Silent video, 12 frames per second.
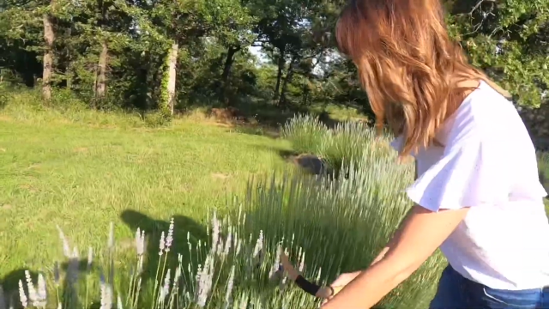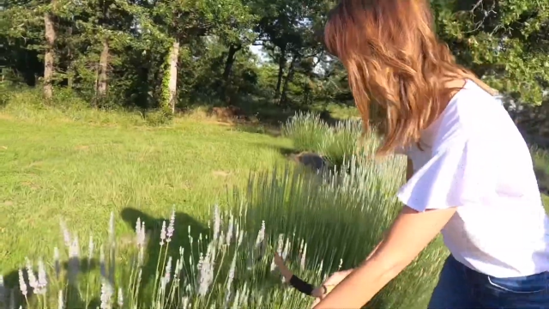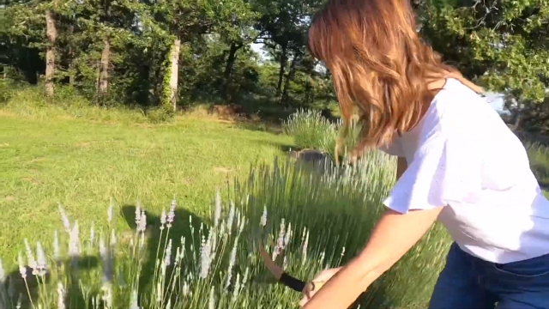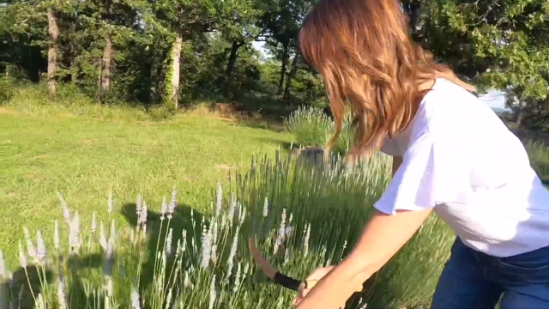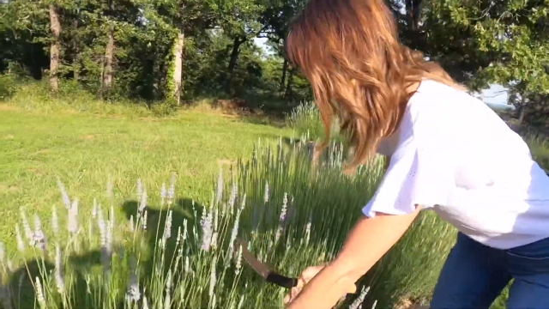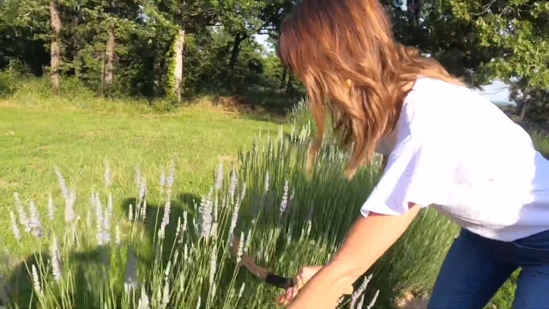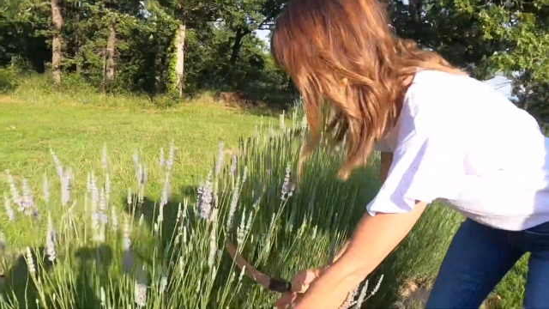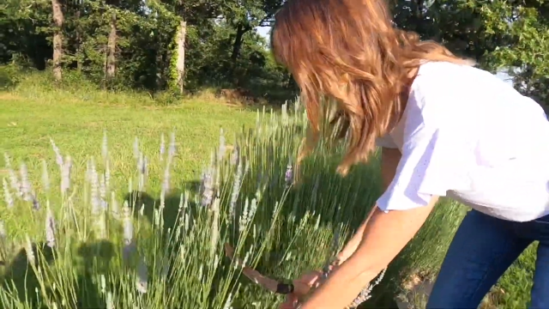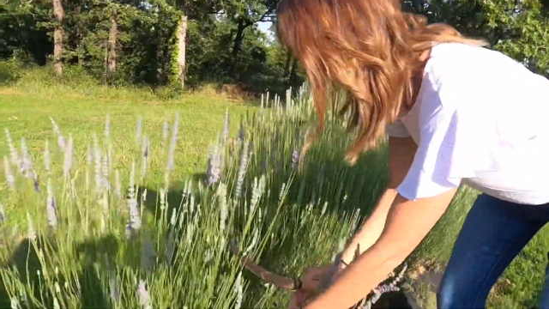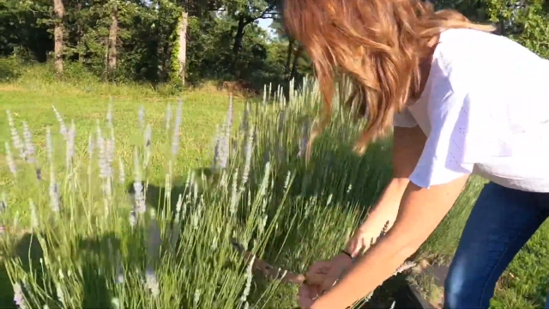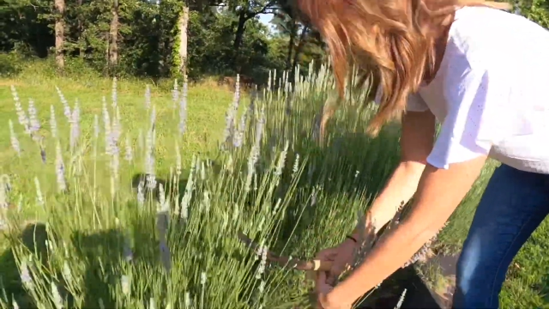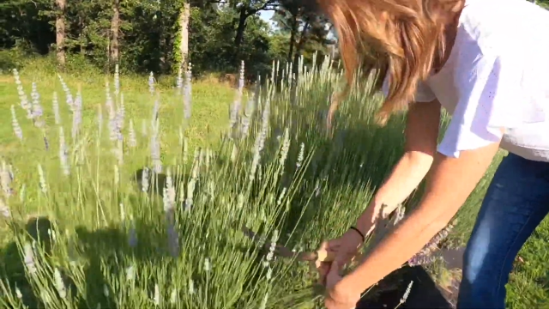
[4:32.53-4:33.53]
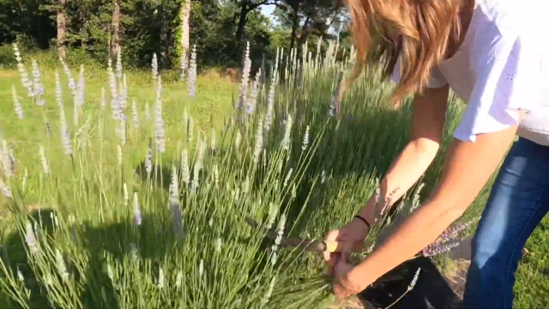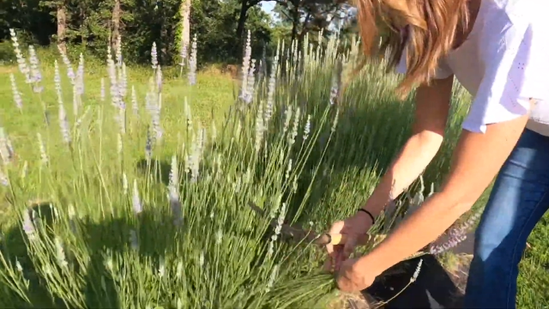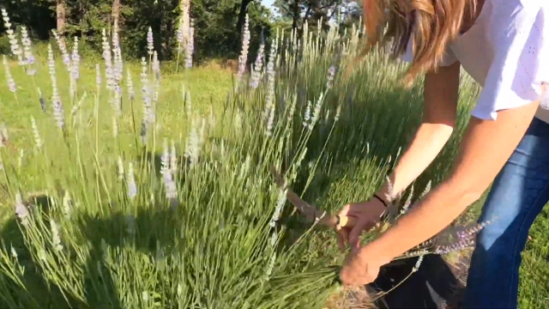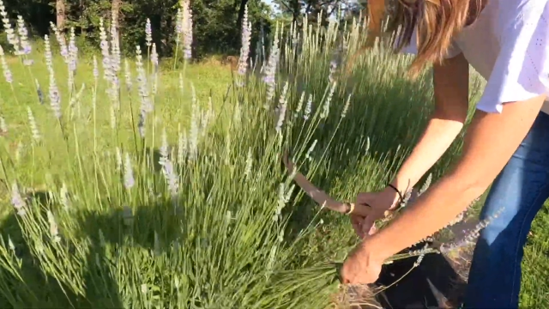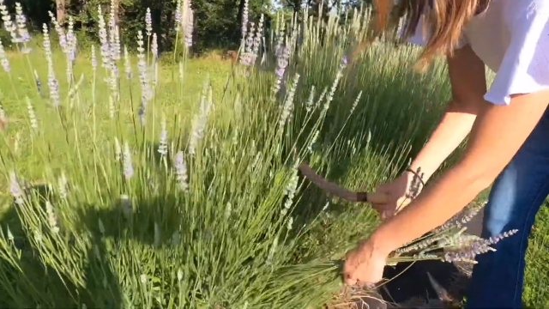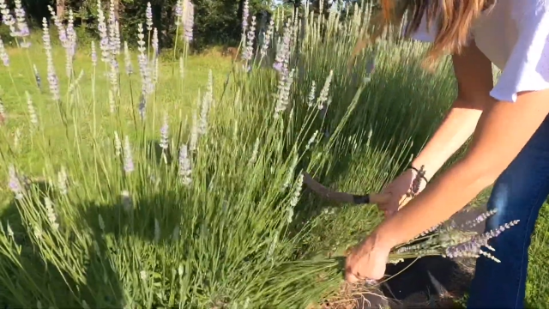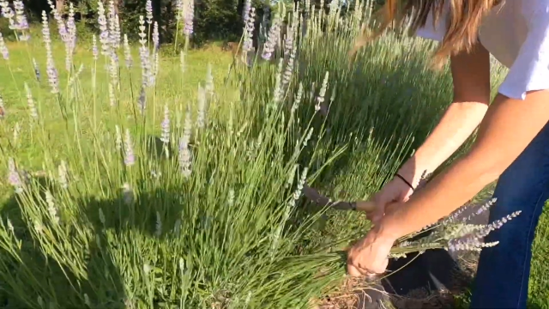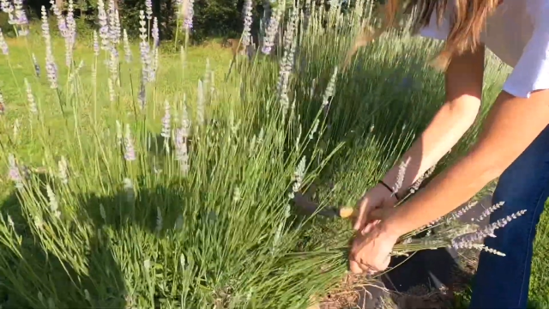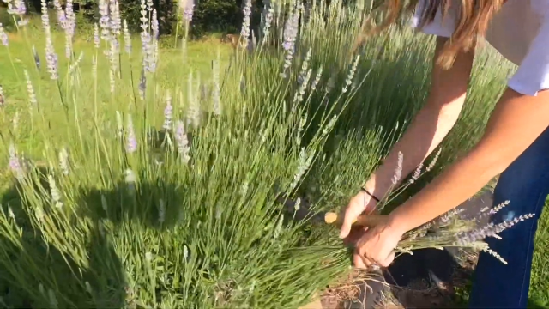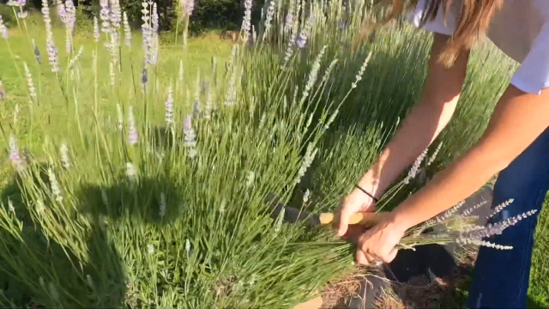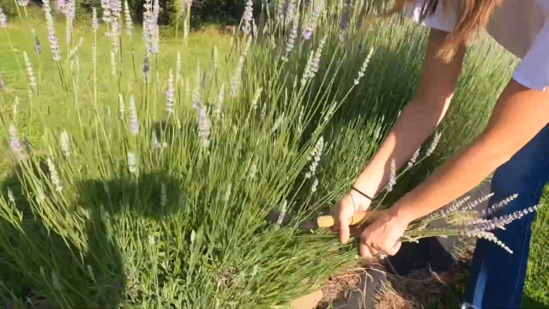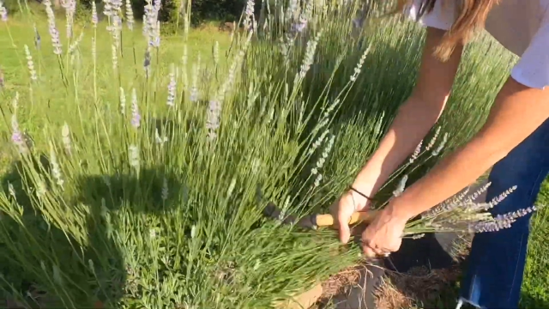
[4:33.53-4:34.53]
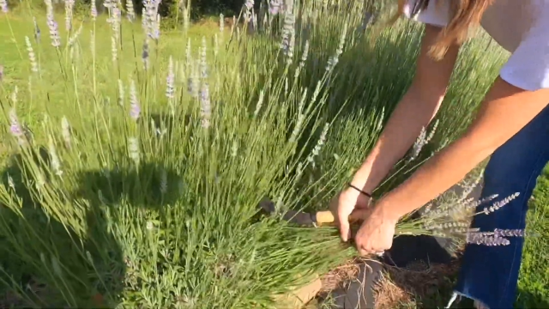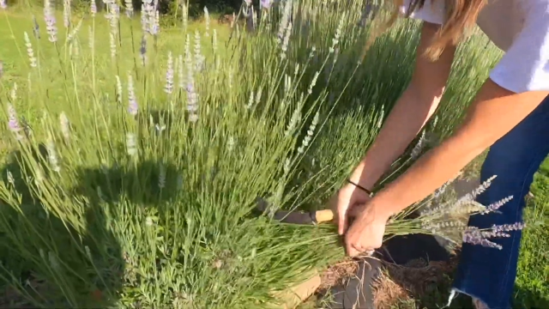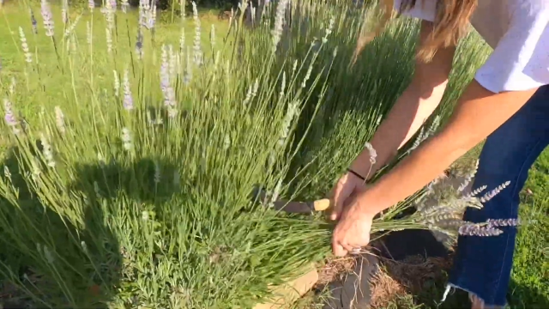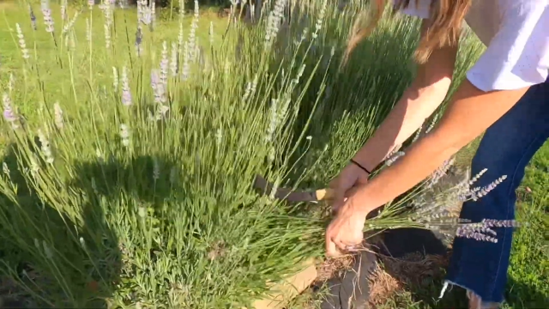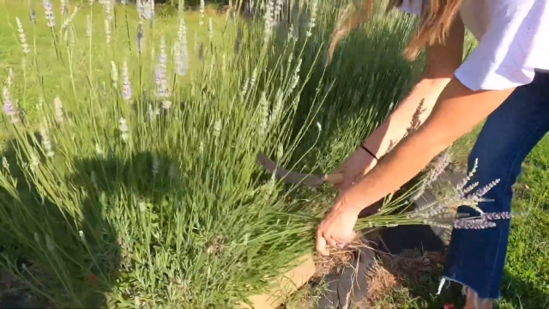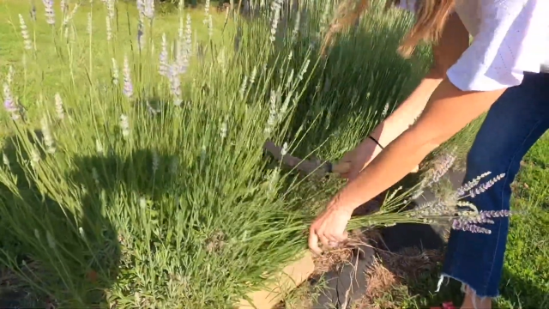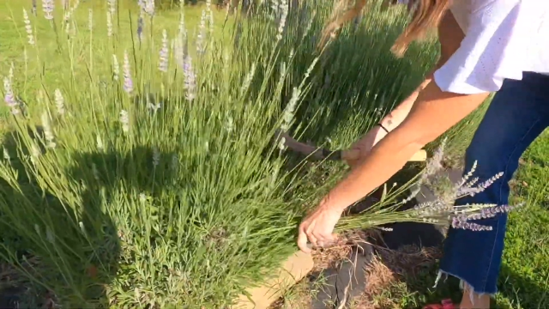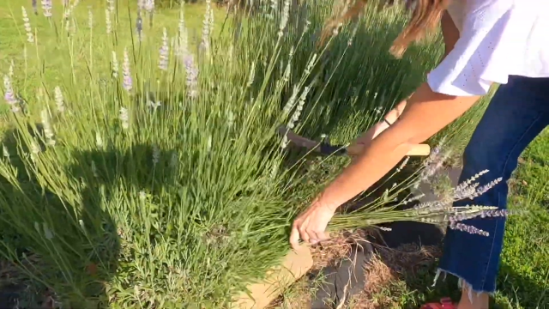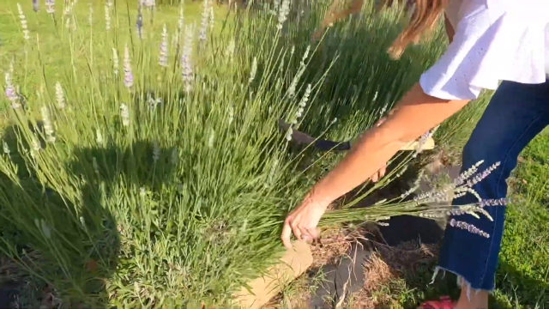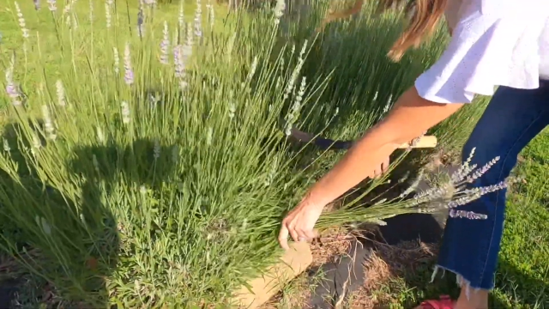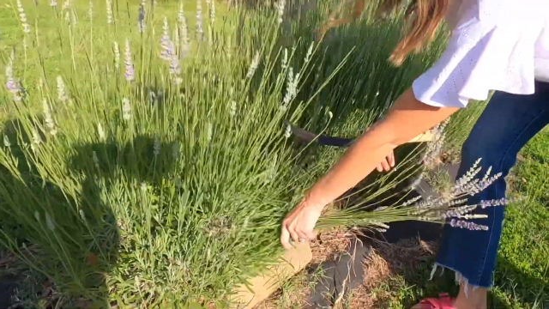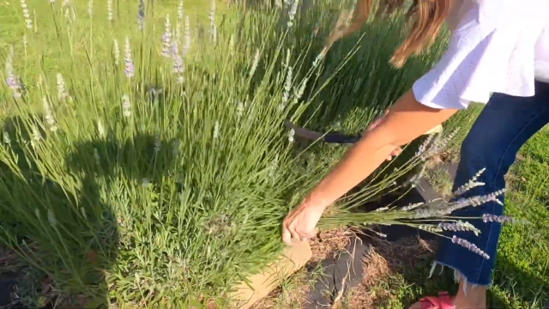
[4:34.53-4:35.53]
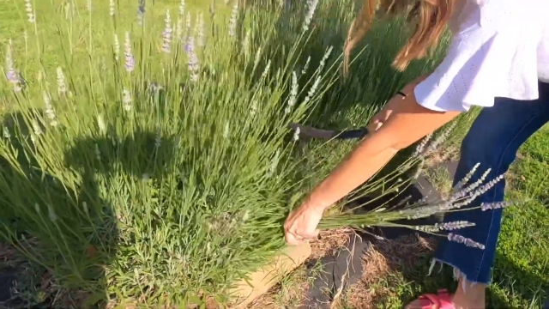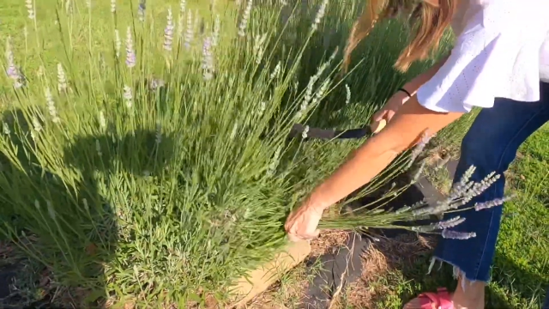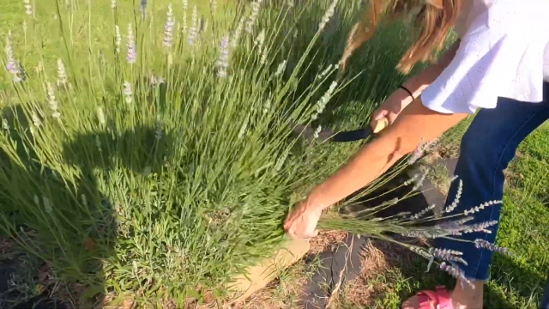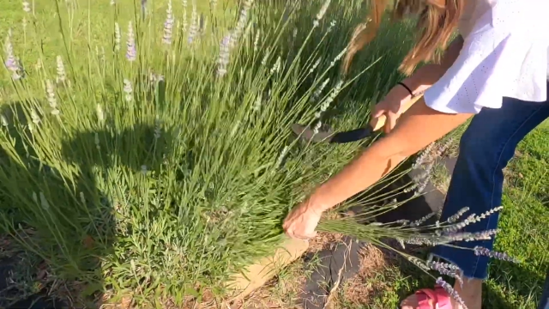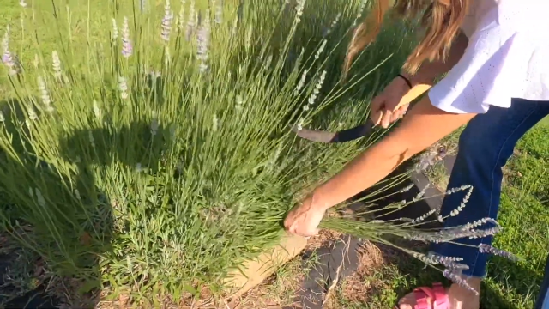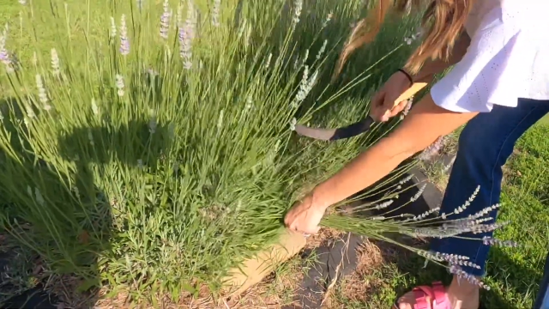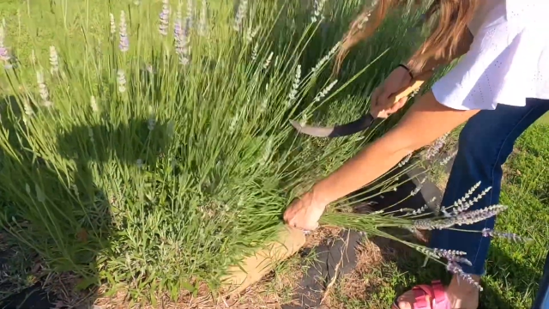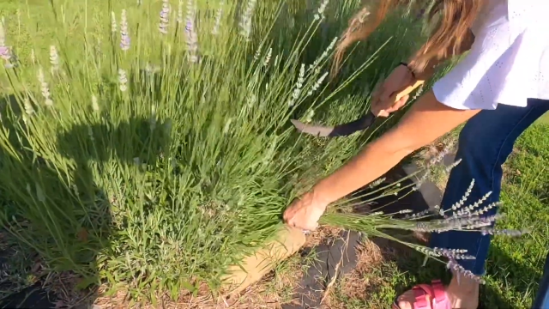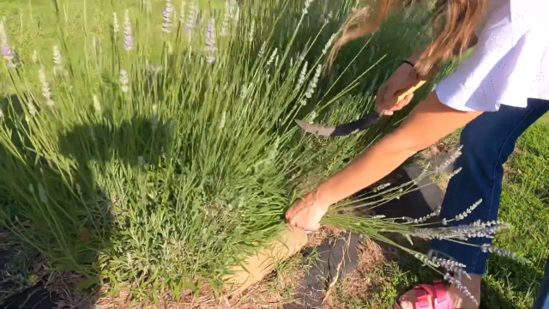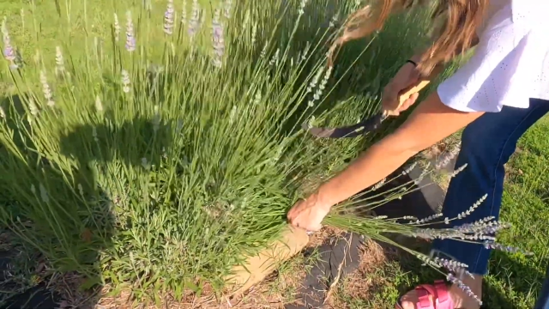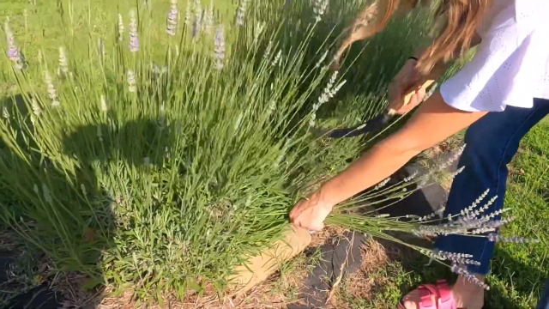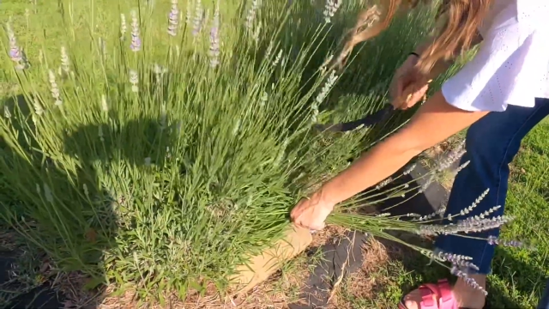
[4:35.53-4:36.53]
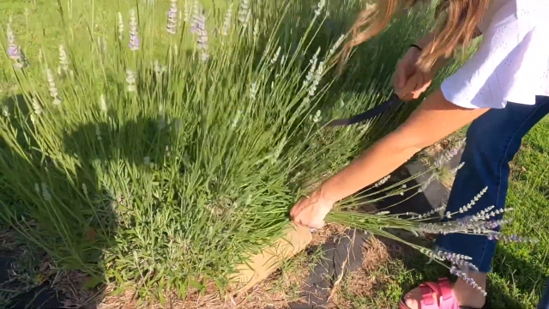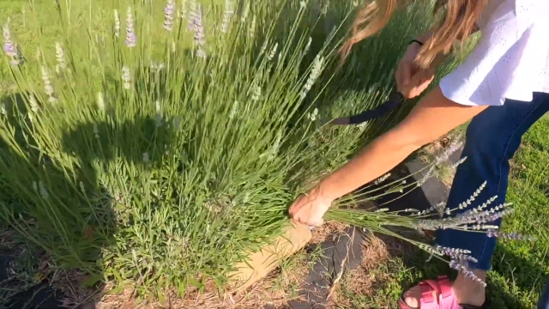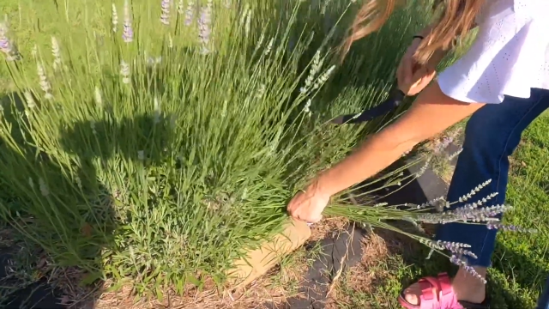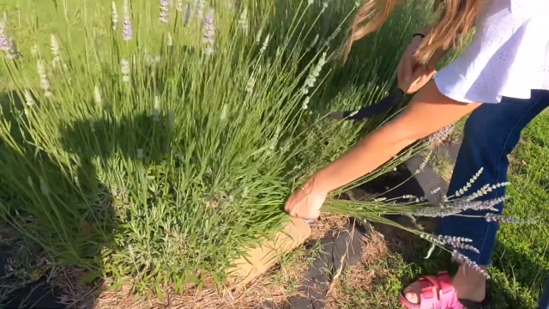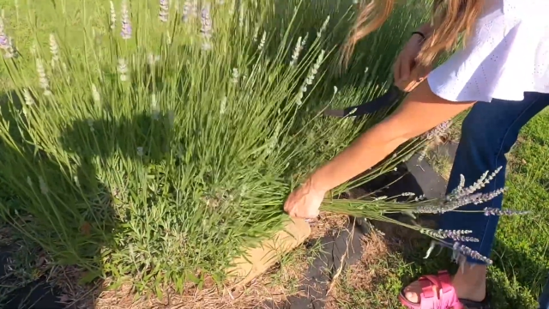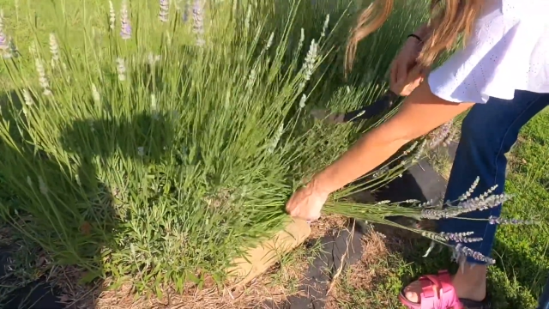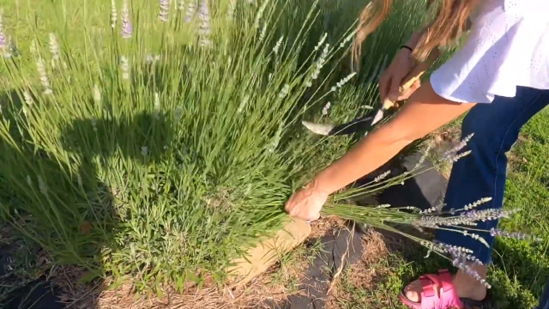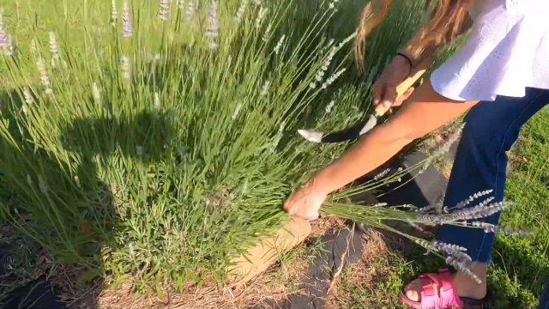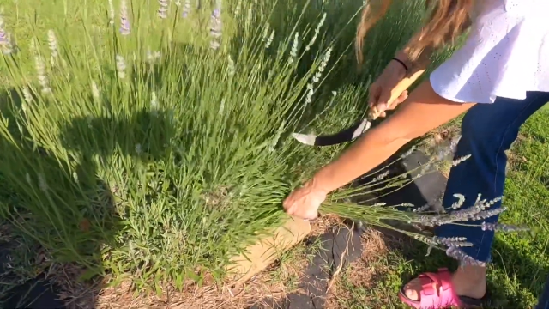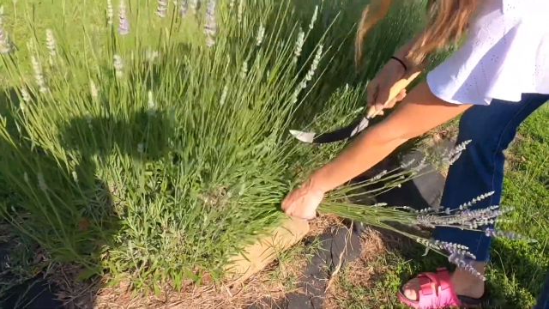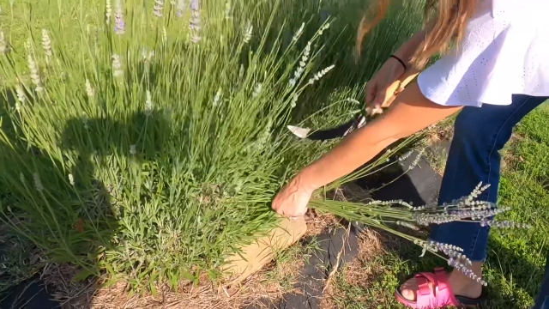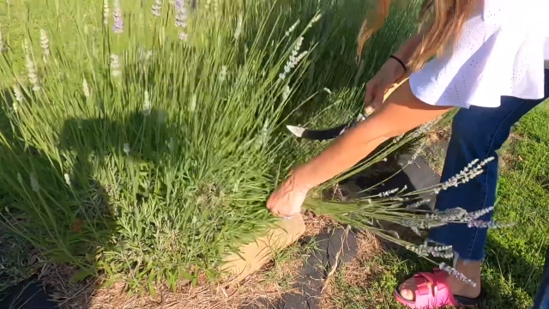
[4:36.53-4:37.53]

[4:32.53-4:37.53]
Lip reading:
[unreadable: no face in view]